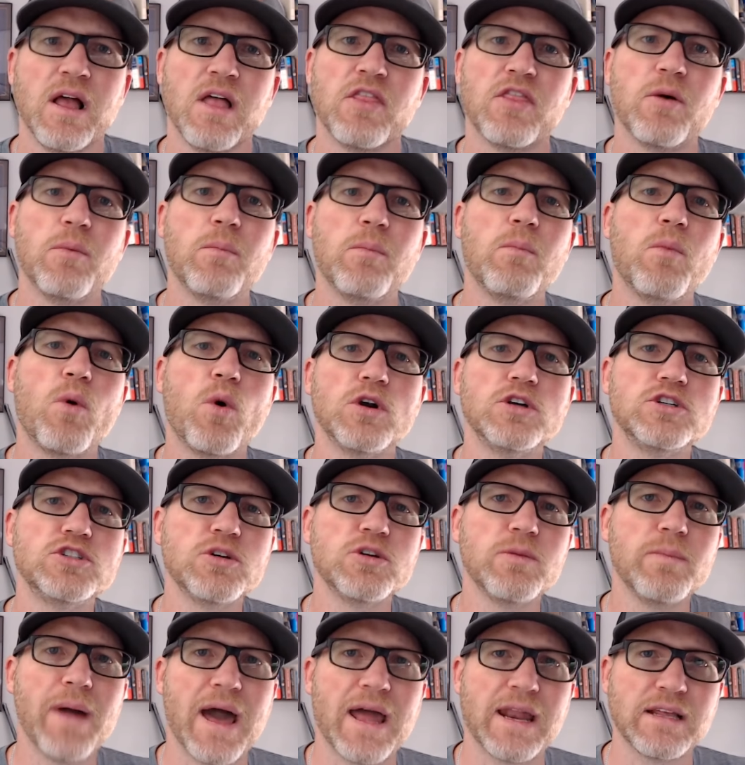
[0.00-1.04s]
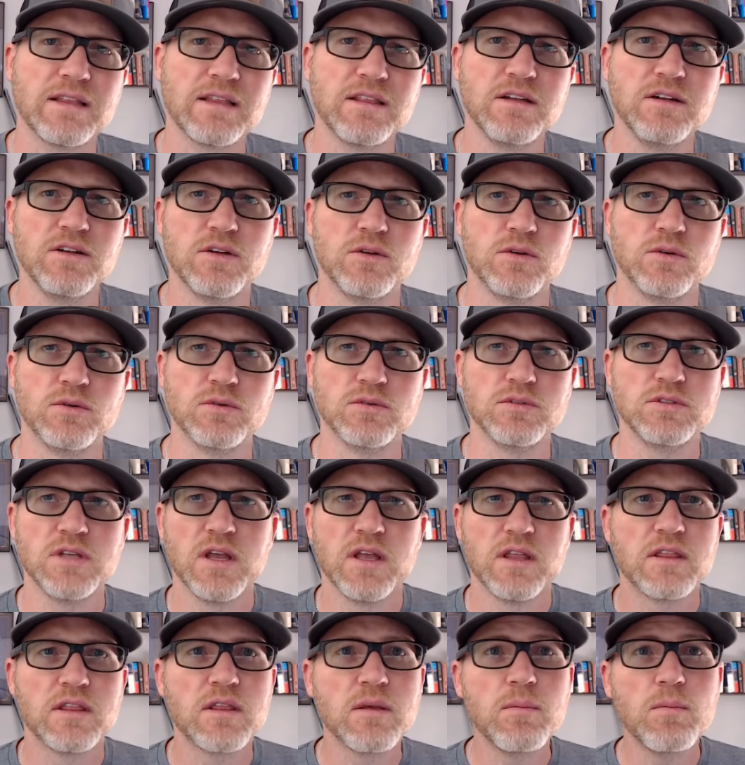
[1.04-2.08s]
The more dramatic the news,
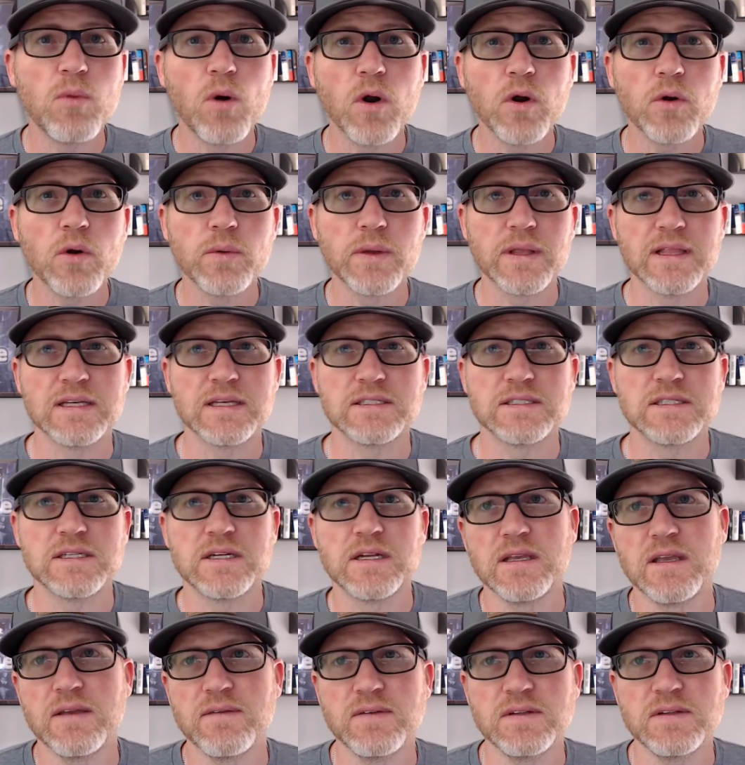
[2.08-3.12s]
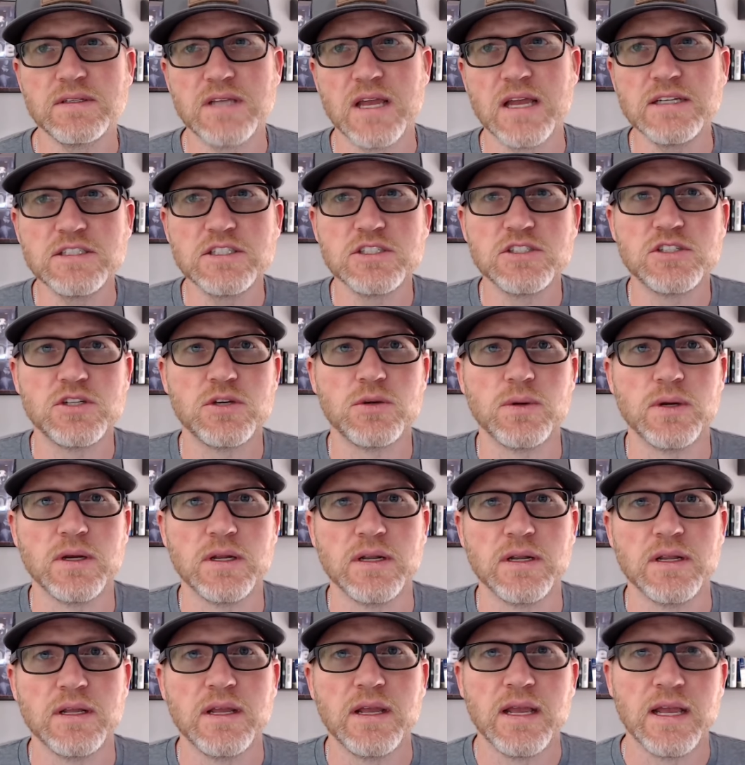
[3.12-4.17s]
the more we listen and give attention to
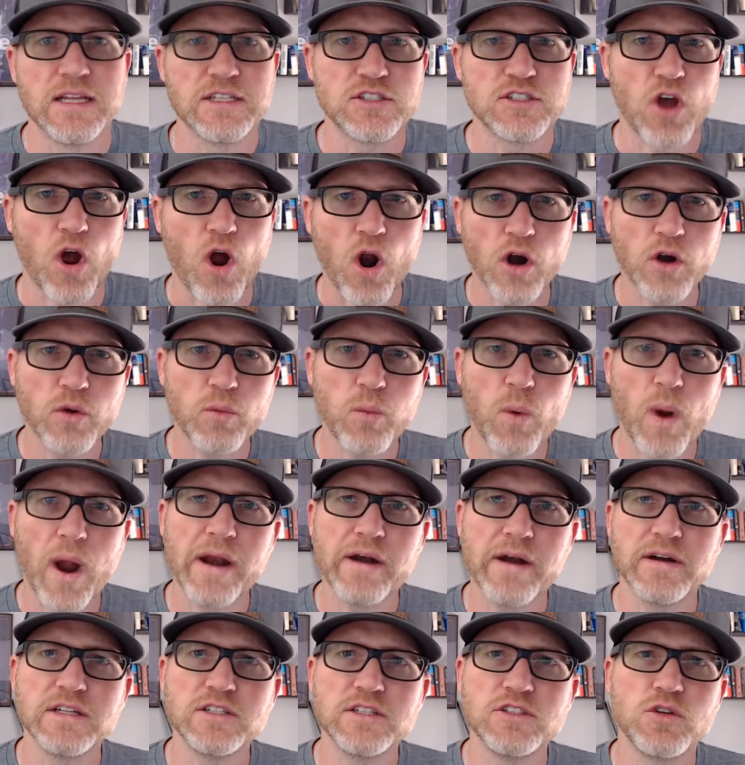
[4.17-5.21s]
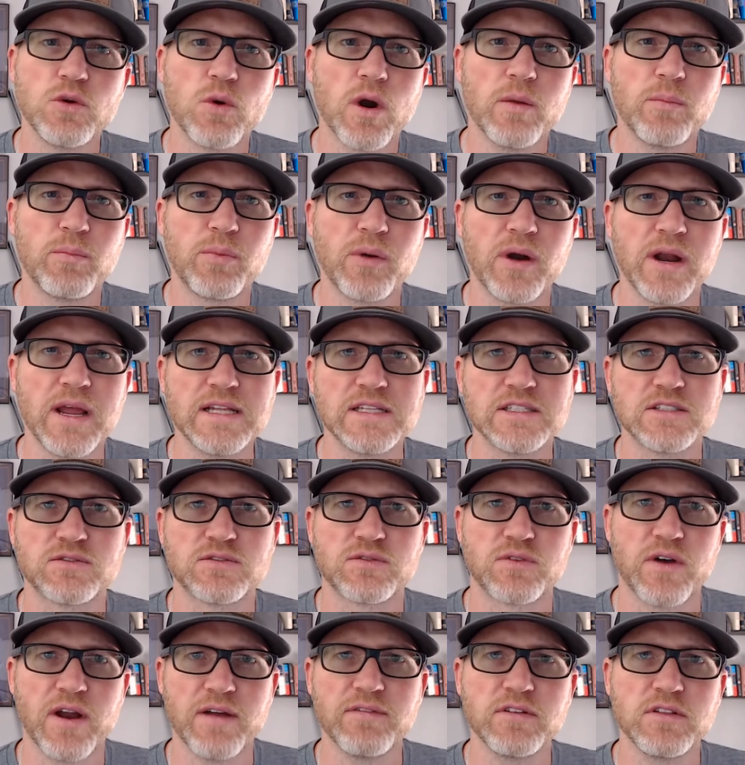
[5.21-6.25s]
it. It's hardwired into our brains
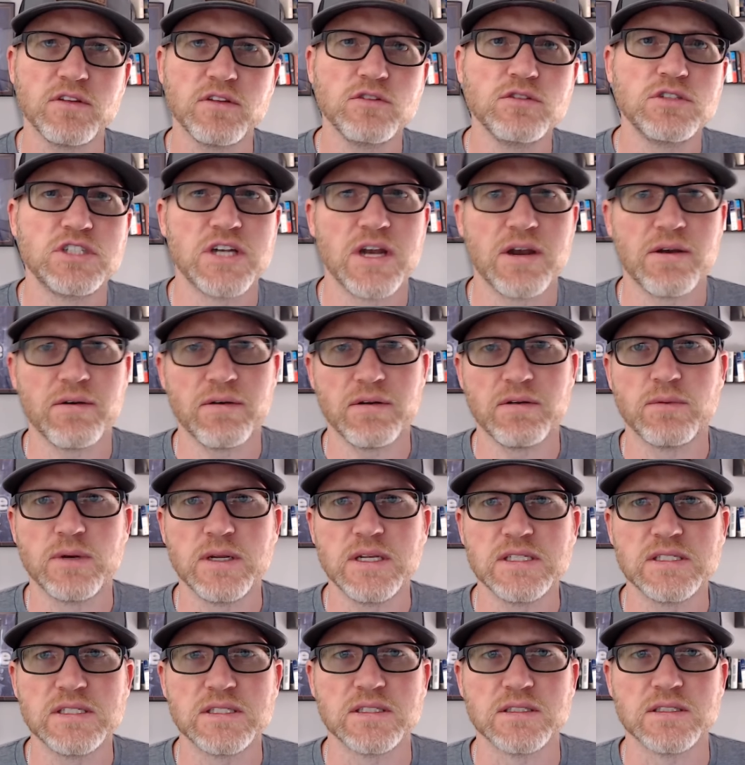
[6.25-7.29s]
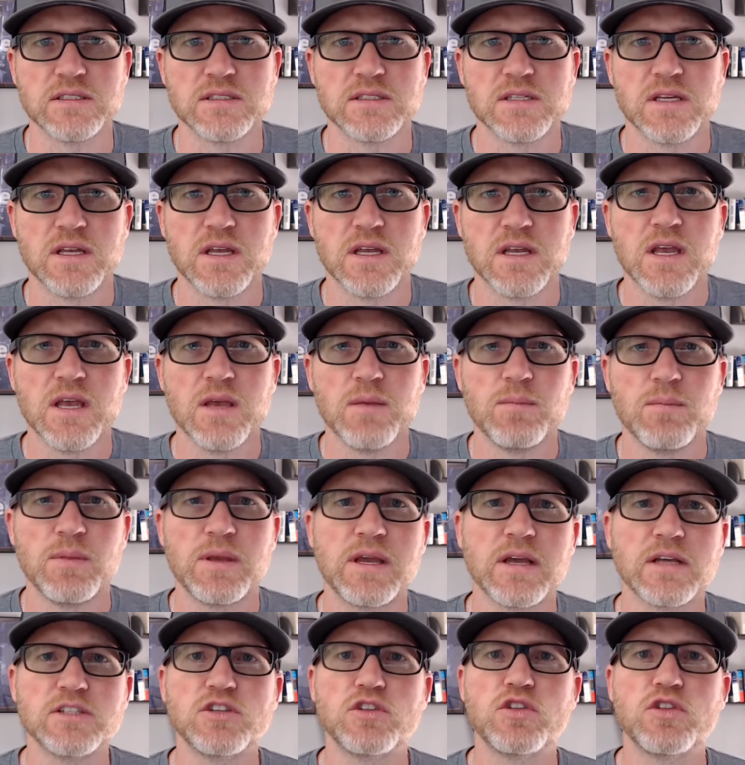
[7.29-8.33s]
for evolutionary reasons.
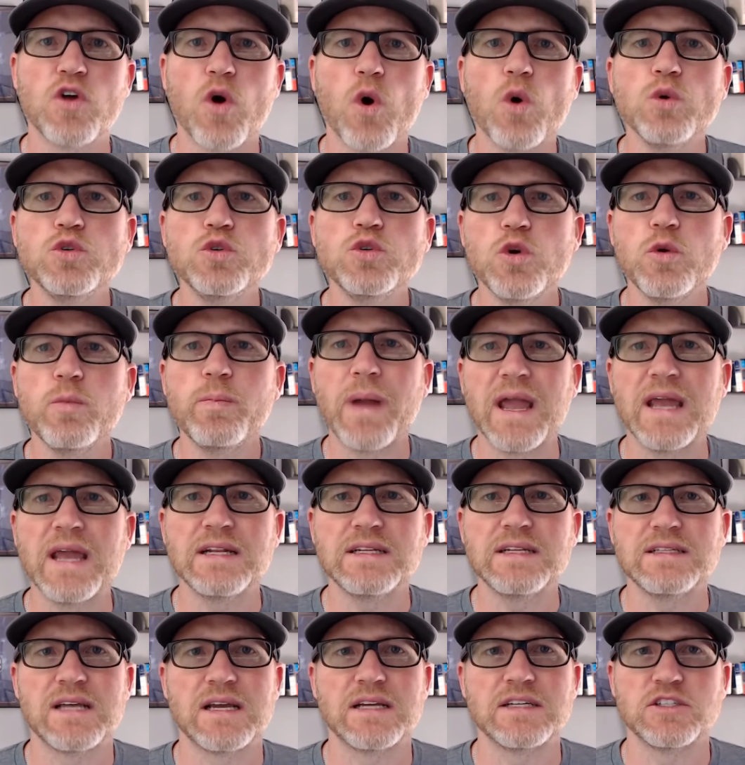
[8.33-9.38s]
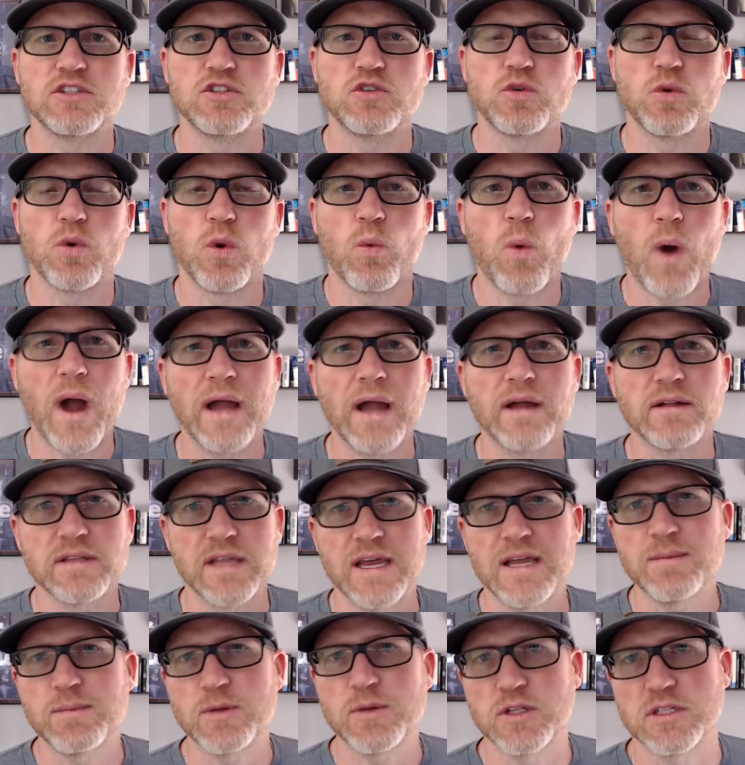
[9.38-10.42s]
Because those who paid attention to a wild
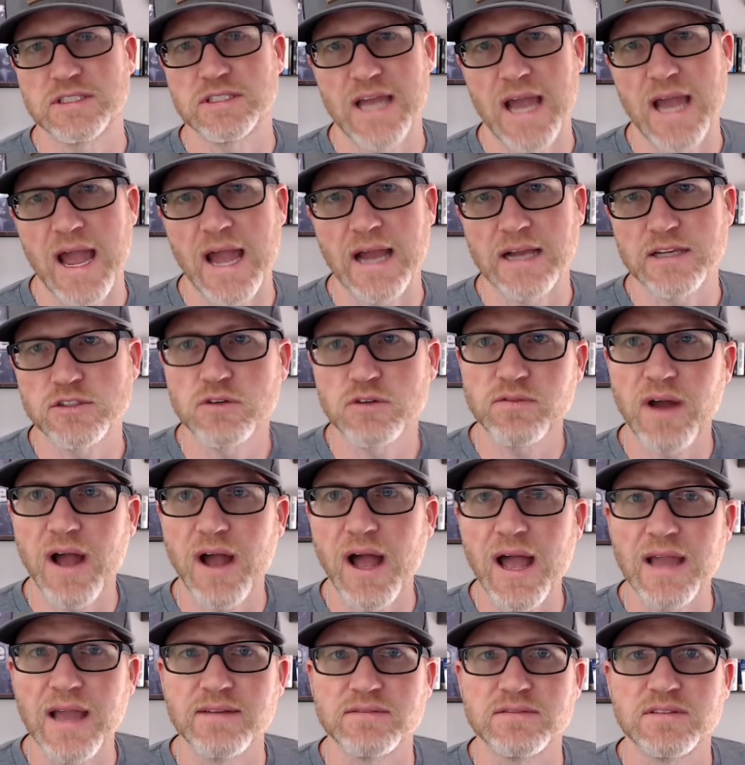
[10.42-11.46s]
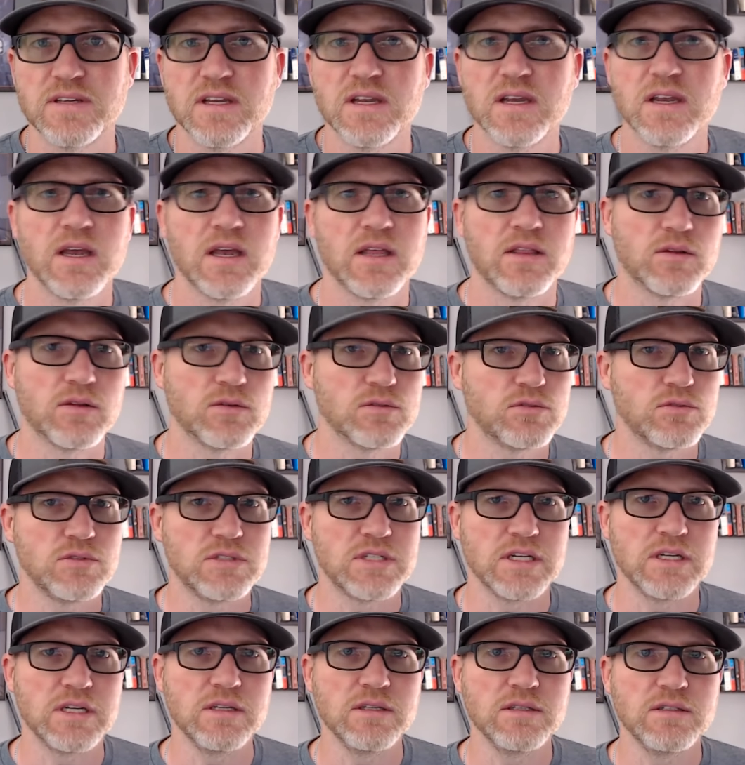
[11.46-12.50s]
animal attack survived, and those who
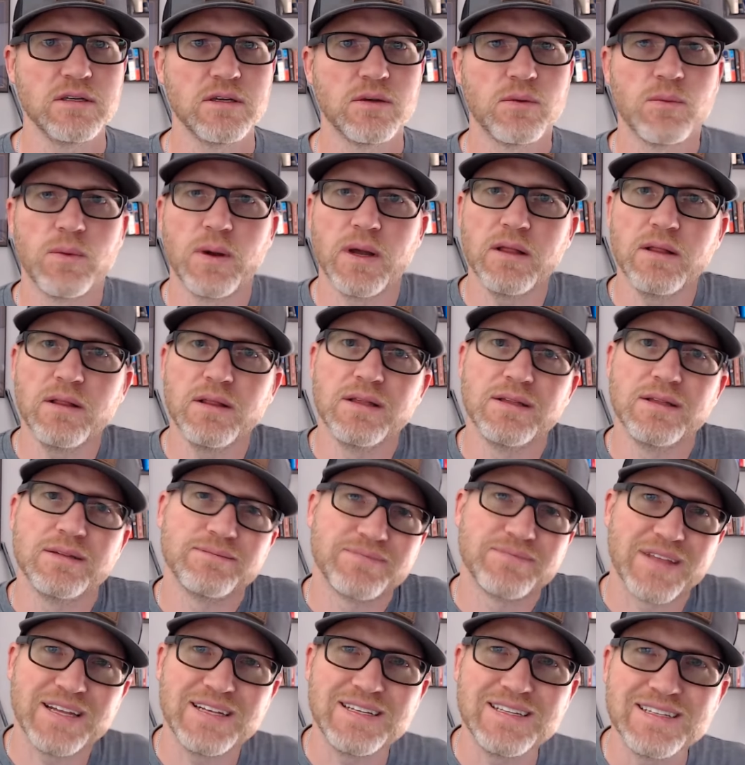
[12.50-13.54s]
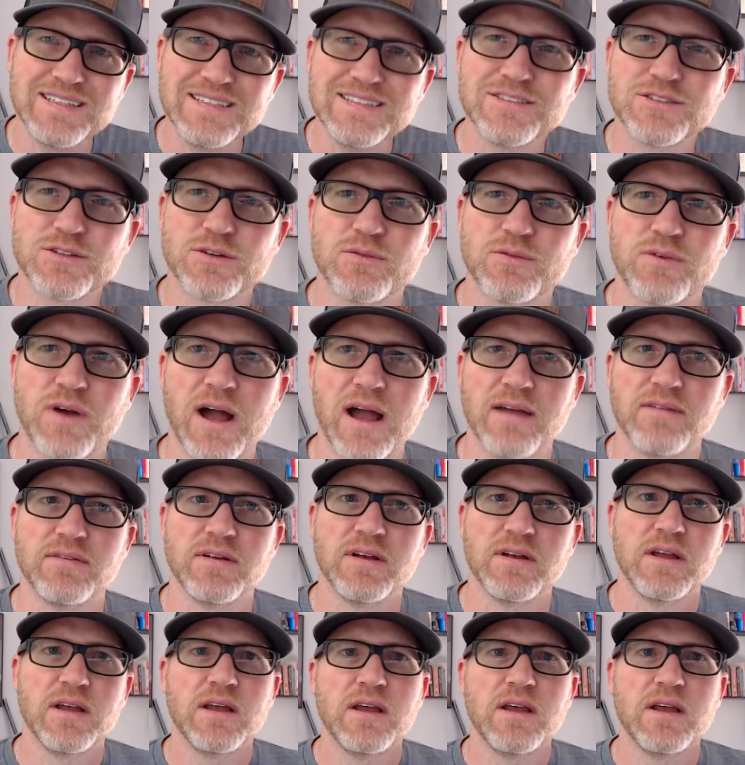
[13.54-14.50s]
didn't, well, they didn't survive.